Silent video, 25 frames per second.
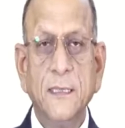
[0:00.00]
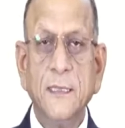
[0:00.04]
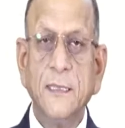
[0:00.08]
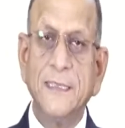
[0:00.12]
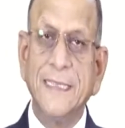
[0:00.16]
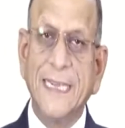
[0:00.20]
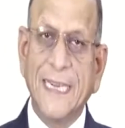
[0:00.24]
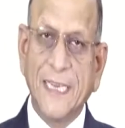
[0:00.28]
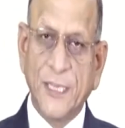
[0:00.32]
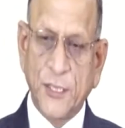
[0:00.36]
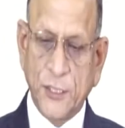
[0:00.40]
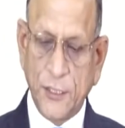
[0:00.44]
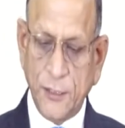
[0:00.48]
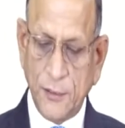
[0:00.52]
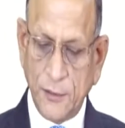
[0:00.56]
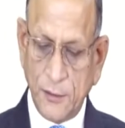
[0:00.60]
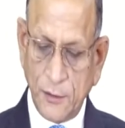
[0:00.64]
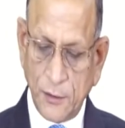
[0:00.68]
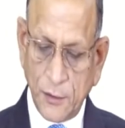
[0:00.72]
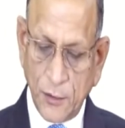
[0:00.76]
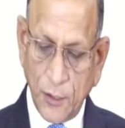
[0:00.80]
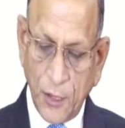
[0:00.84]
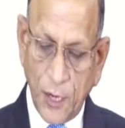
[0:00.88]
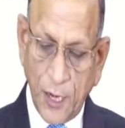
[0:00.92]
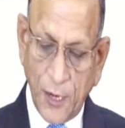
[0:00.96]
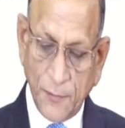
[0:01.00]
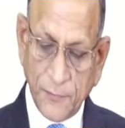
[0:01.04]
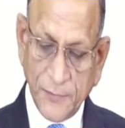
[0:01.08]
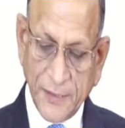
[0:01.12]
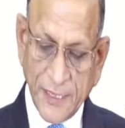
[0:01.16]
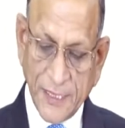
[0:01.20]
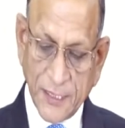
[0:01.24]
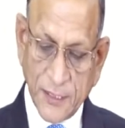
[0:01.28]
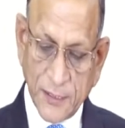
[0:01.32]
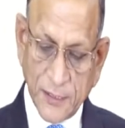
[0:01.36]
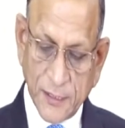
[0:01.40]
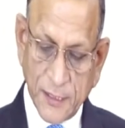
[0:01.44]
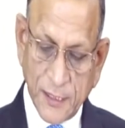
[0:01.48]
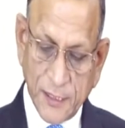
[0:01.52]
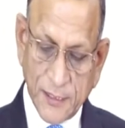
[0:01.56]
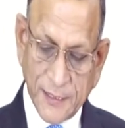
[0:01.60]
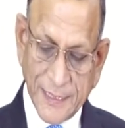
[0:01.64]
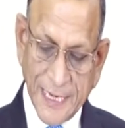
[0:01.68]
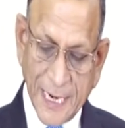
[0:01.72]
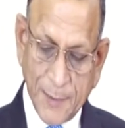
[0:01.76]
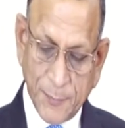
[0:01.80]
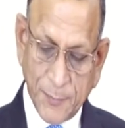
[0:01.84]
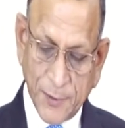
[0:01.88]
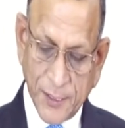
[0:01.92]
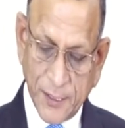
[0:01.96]
section of this
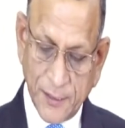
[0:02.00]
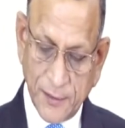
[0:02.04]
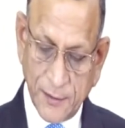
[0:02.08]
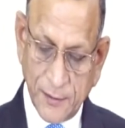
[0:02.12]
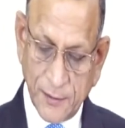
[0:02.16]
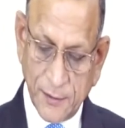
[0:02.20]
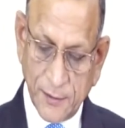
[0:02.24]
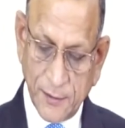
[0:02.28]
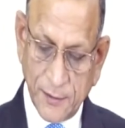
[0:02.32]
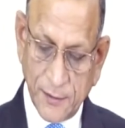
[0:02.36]
chapter